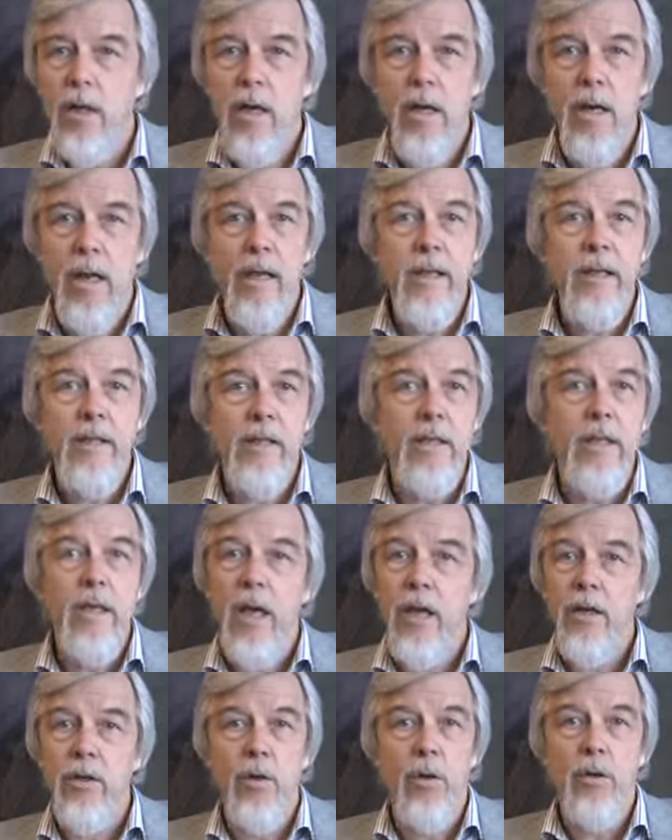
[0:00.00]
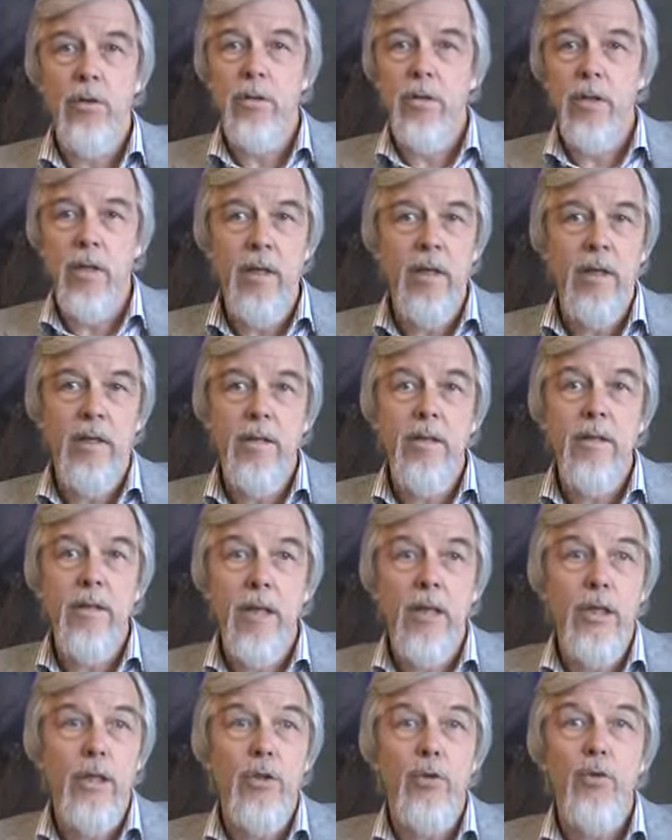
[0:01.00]
lady and not a
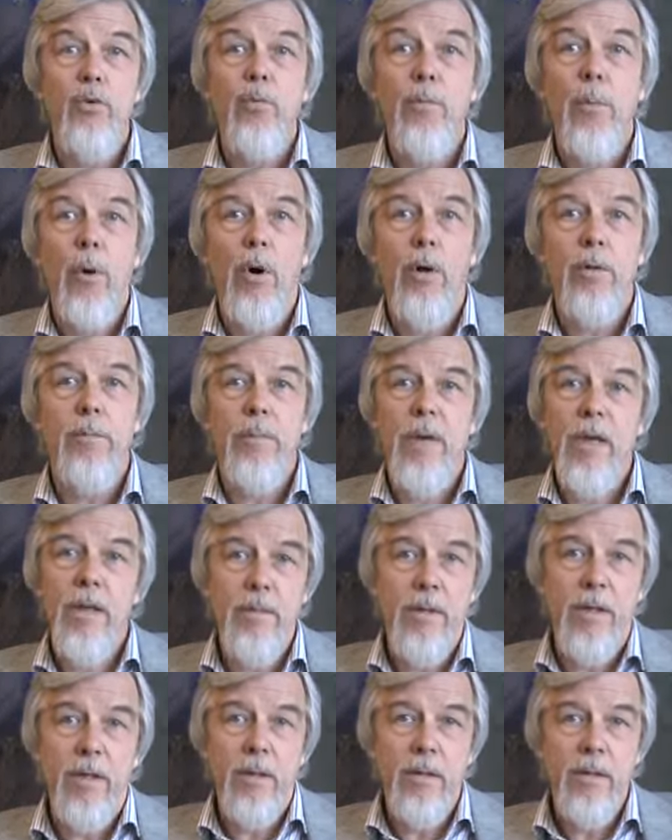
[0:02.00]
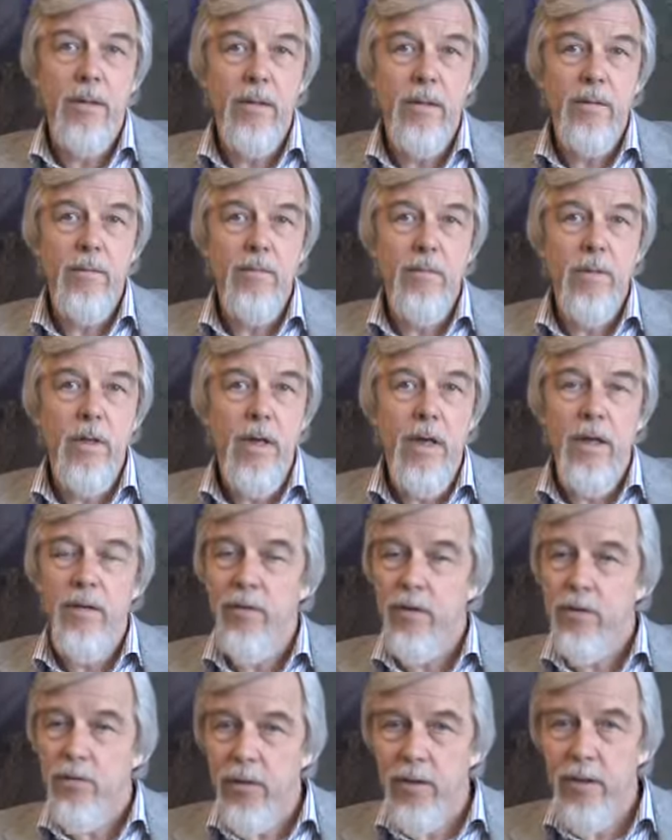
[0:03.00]
nearly newborn baby. It
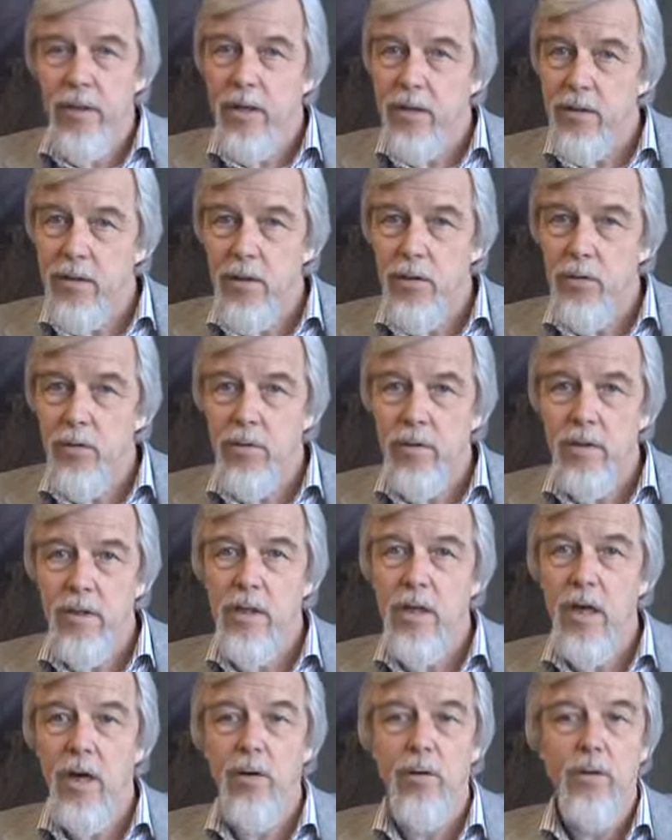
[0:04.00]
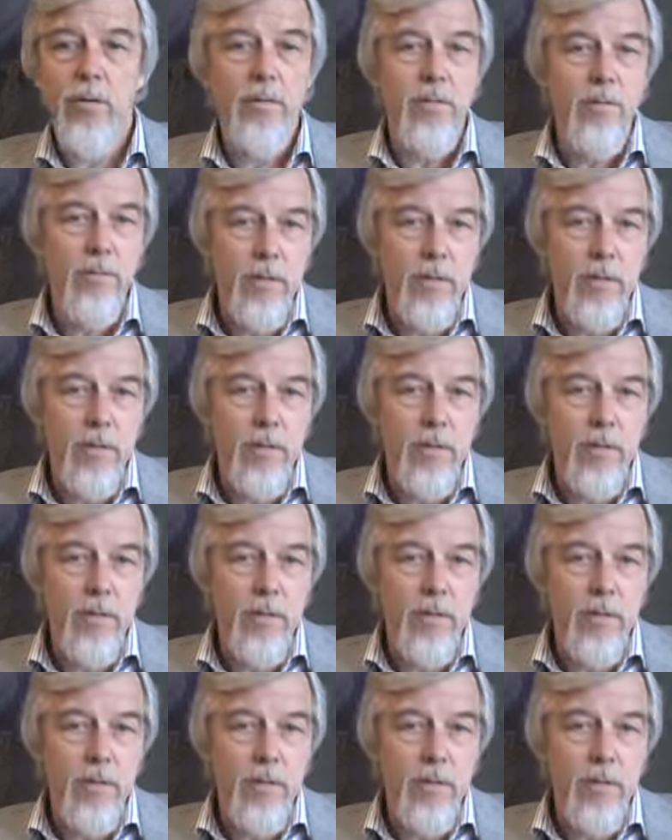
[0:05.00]
was fantastic to see how